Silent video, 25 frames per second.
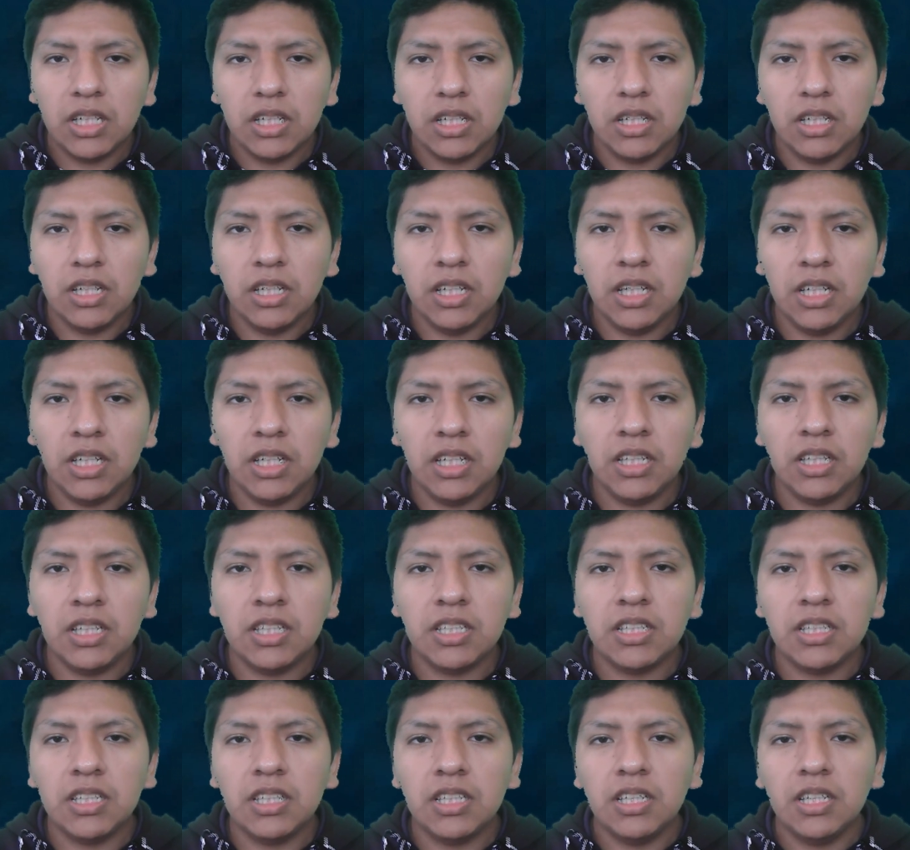
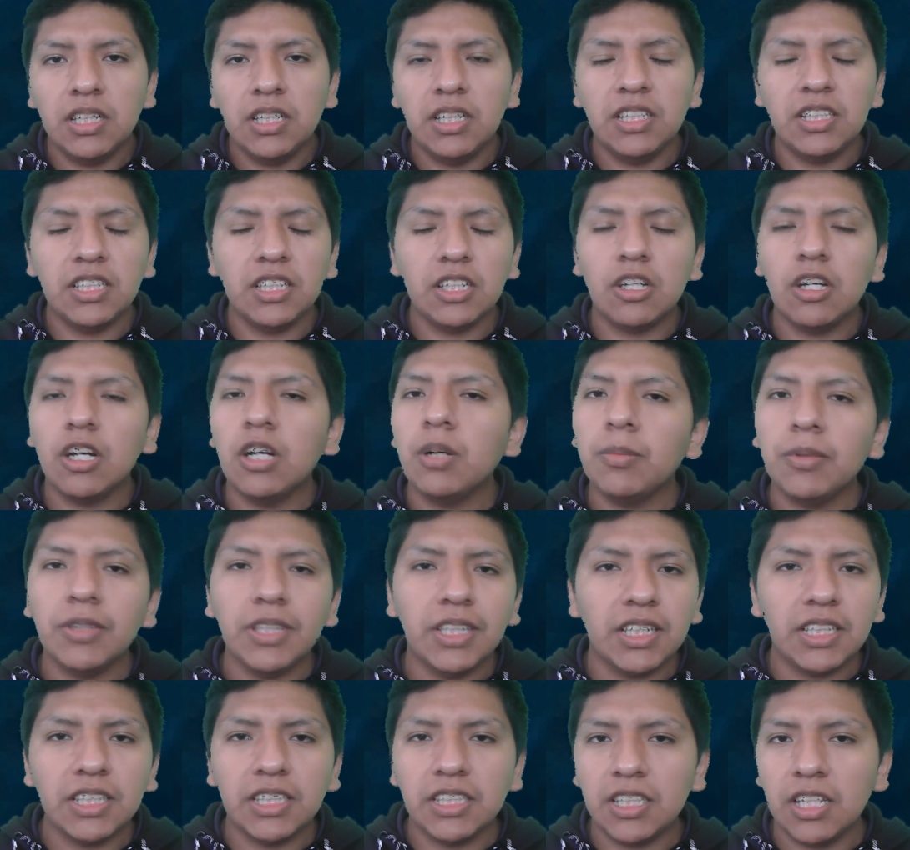It's a common
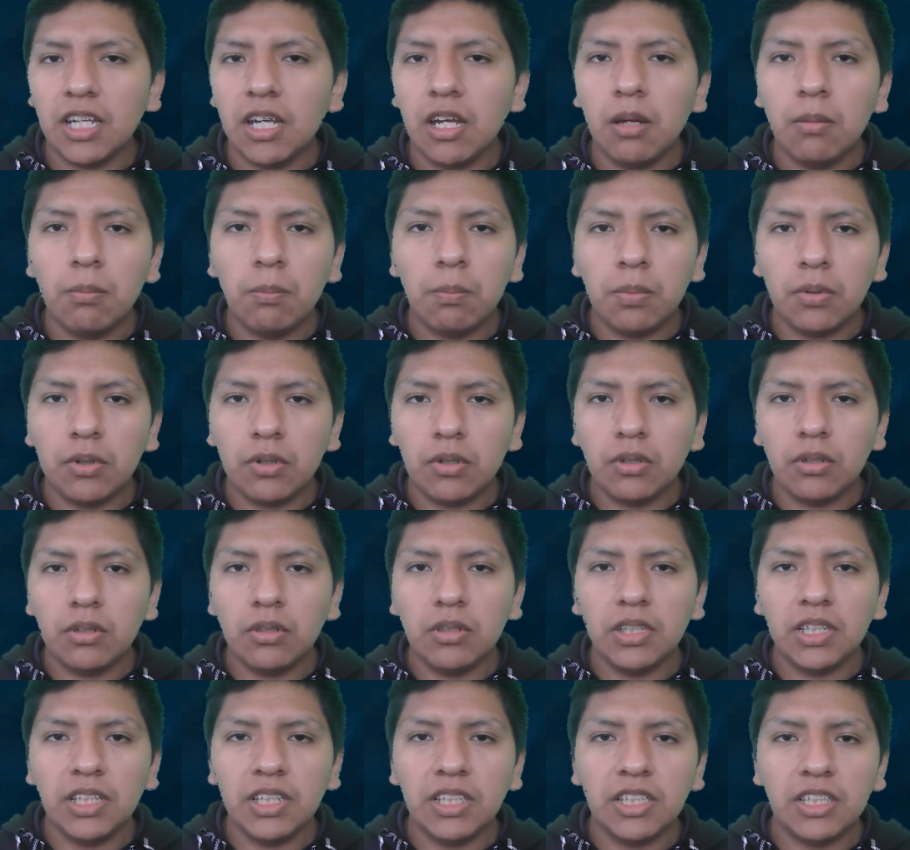
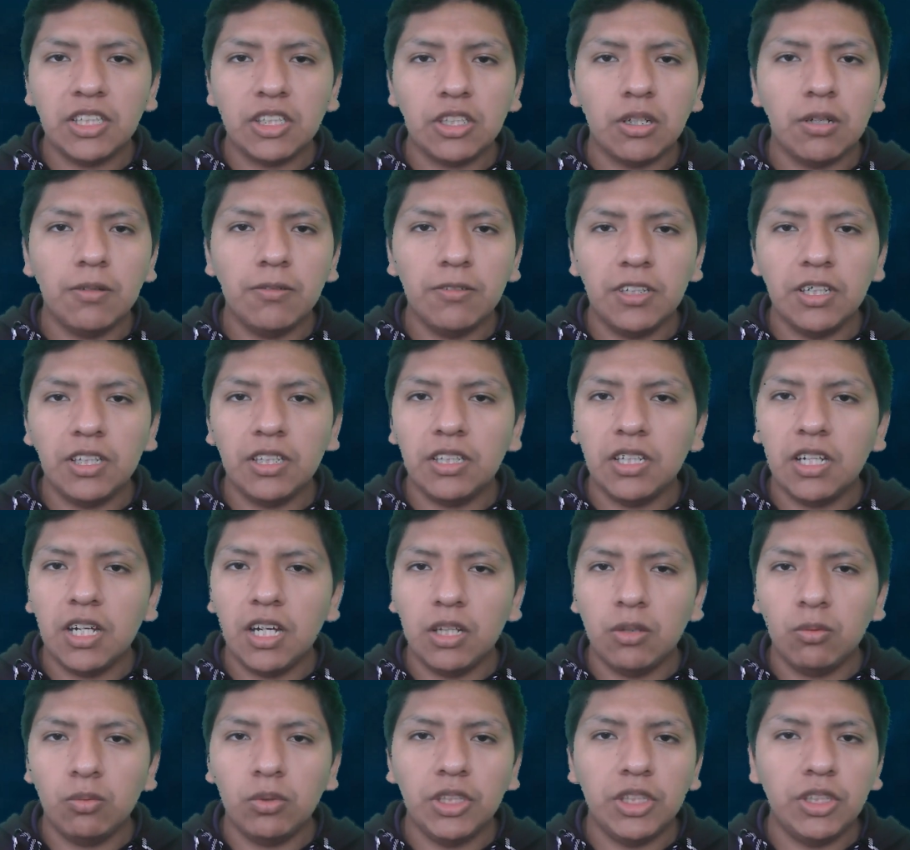example. It's something
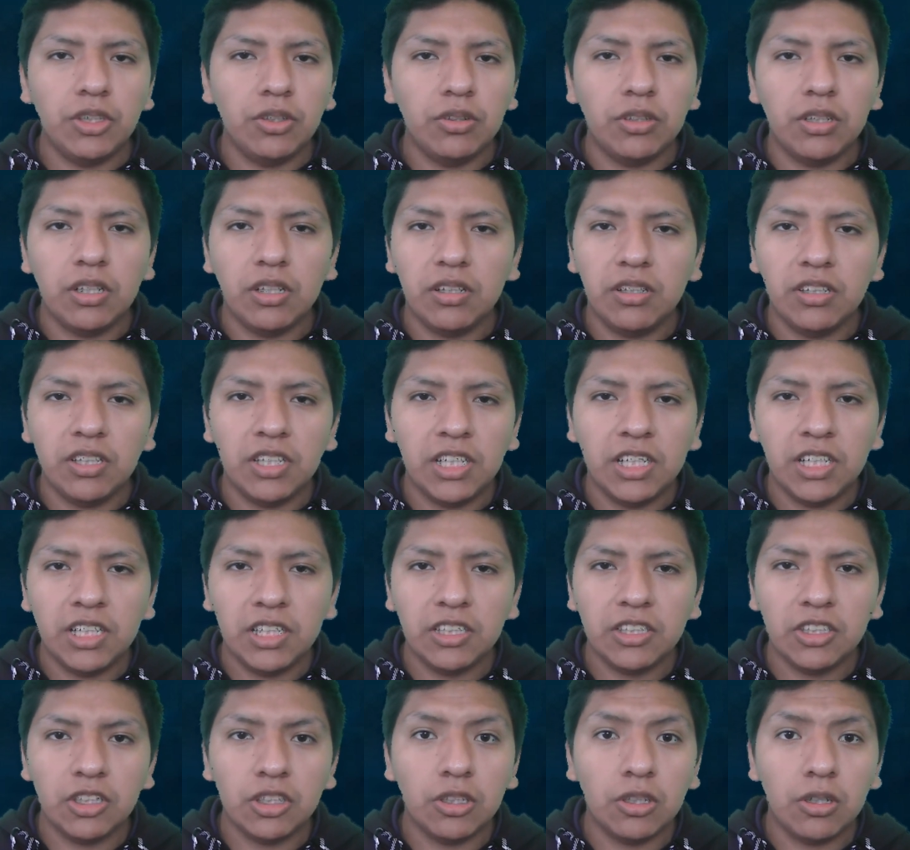that we should
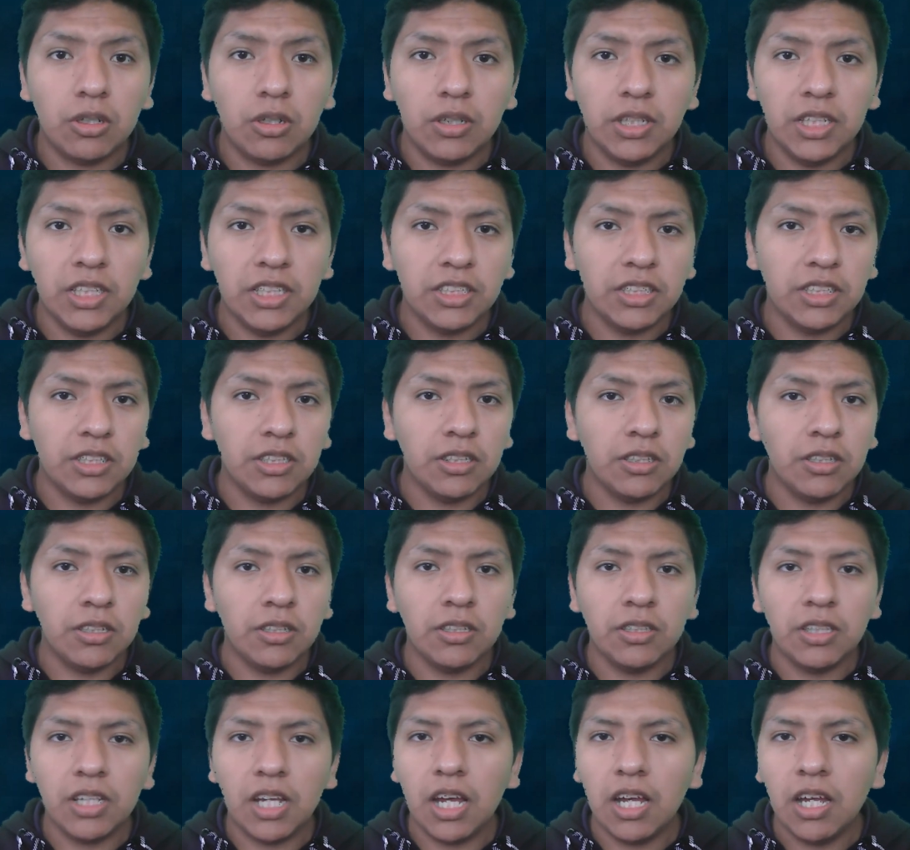learn, so it's
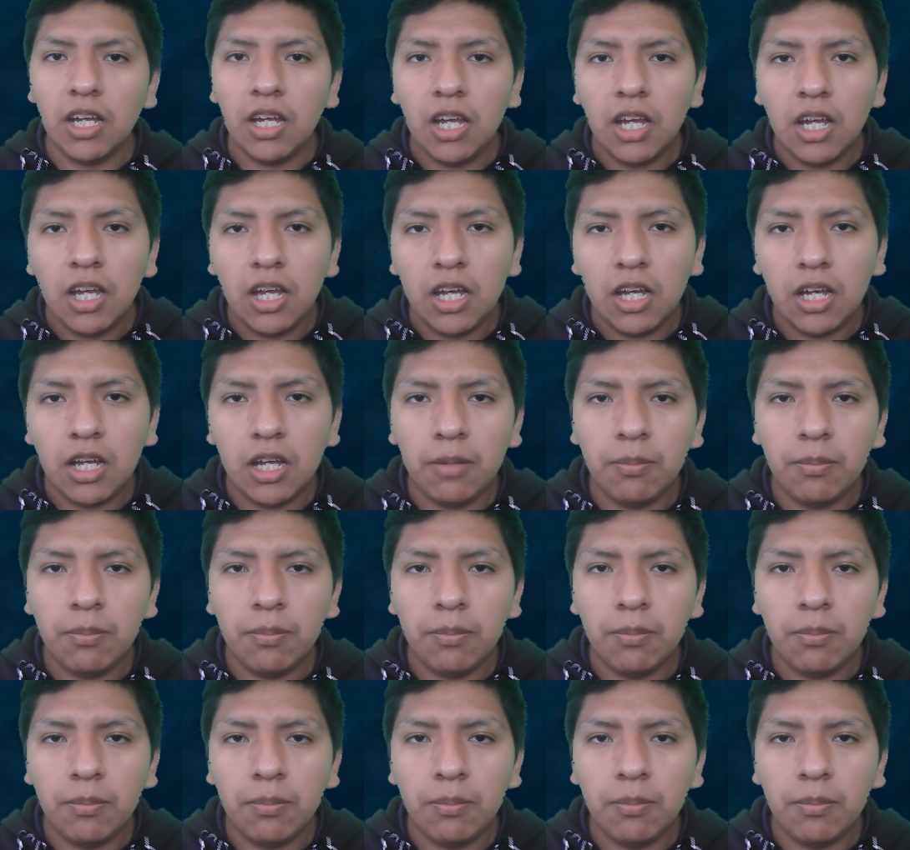not a